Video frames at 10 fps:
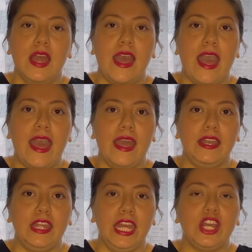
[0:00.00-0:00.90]

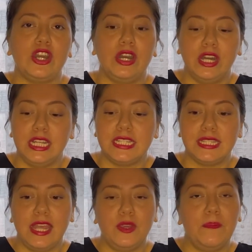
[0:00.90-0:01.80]
and it could
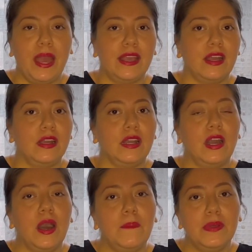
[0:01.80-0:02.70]
set you back a
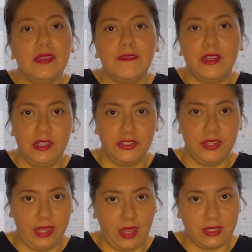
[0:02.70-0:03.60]
couple of
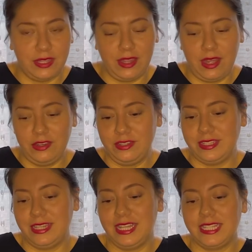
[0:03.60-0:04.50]

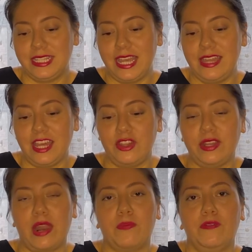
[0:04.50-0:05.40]
$100,000. Let's say that you're
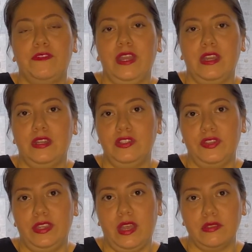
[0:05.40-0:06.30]
not approved for
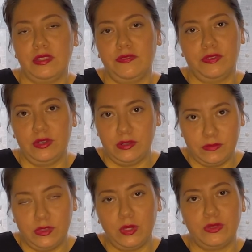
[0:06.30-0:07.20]
800,000 for
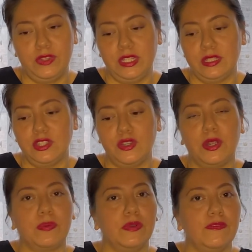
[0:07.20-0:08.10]
those reasons.
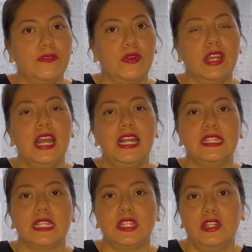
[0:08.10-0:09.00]
You're approved for
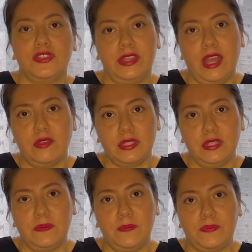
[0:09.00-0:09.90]

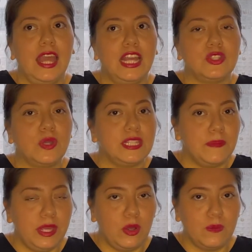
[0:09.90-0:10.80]
600,000. It's going to
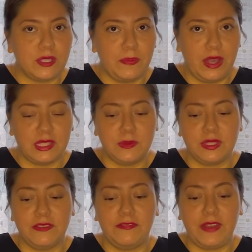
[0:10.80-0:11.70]
be almost impossible
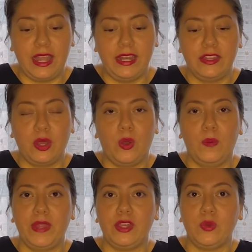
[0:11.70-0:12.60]
to find the
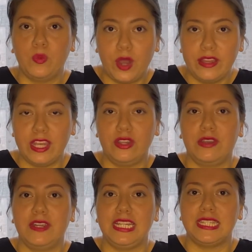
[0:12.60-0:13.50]
home that you want, that you're
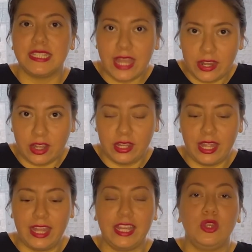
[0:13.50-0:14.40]
already set on,
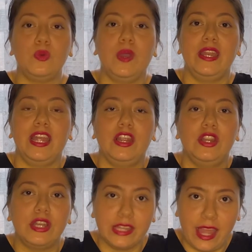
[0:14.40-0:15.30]
and that you went and
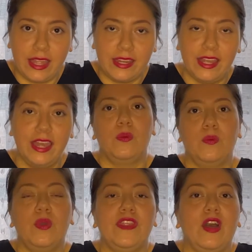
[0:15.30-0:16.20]
looked at
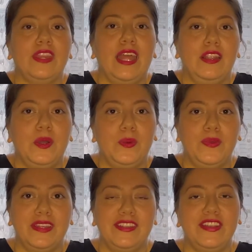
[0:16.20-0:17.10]
without that
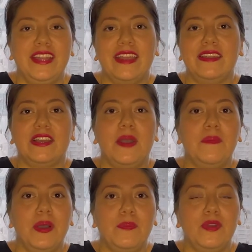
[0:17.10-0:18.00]
loan. You're not going to come
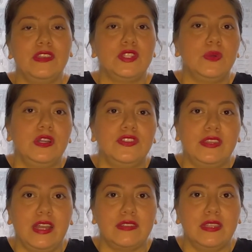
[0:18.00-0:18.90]
up with
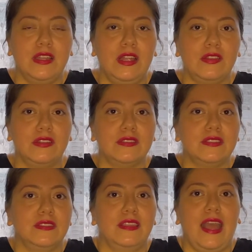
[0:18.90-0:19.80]

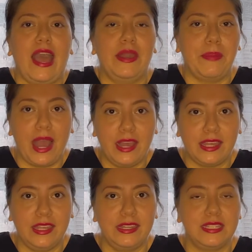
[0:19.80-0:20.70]
$200,000 out of
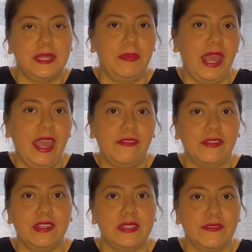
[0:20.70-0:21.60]
pocket to pay for
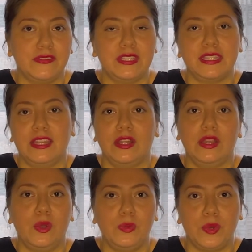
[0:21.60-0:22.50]
the difference that the
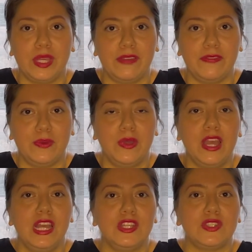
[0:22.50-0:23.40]
loan won't give you.
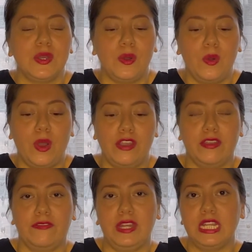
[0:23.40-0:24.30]
So
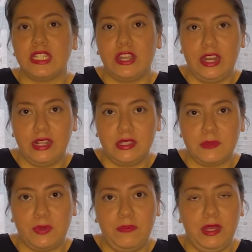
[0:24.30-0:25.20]
your feelings are hurt at this
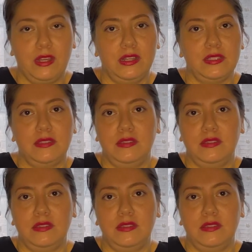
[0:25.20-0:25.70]
point because